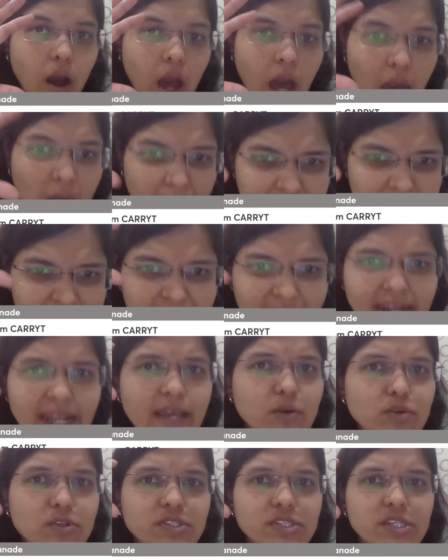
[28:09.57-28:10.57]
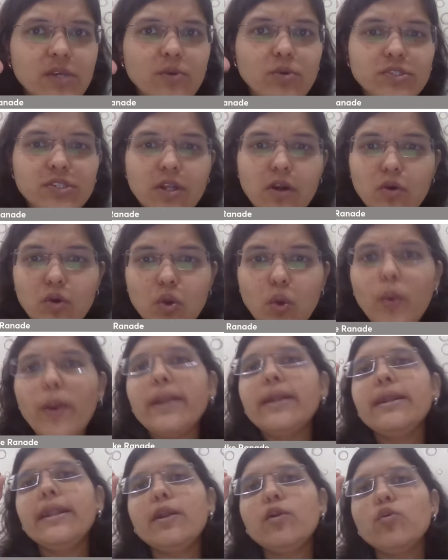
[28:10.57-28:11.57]
High that I could see was around
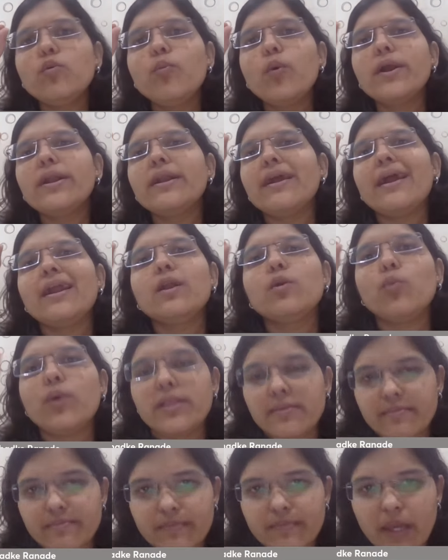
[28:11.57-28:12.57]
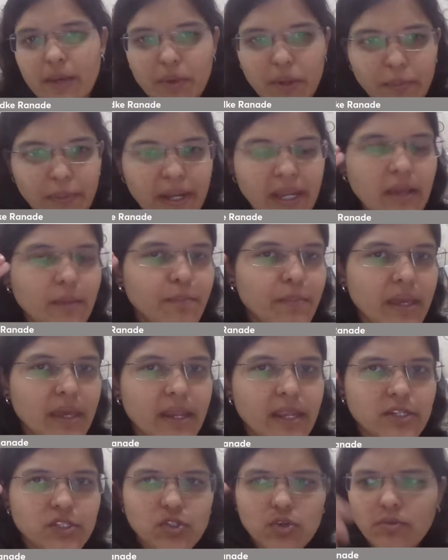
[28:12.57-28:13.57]
22.81. I'm repeating,
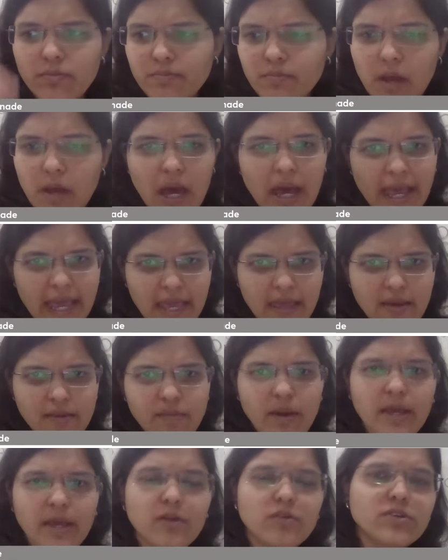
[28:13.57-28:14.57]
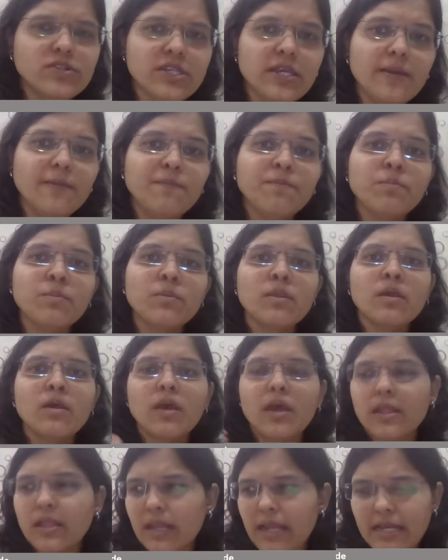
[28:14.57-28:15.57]
PE ratio high I could see
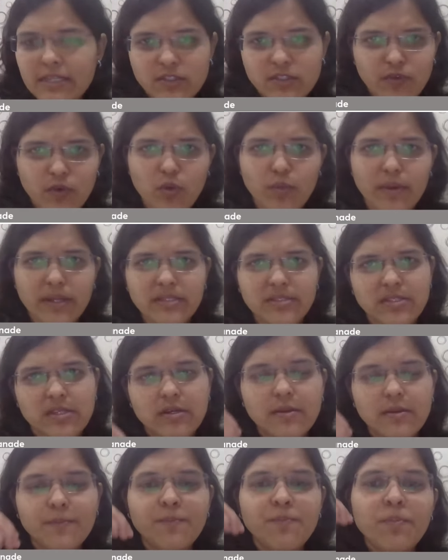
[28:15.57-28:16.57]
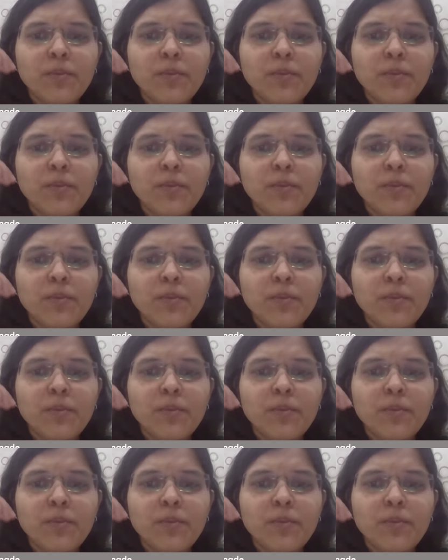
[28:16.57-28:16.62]
in the last few months here.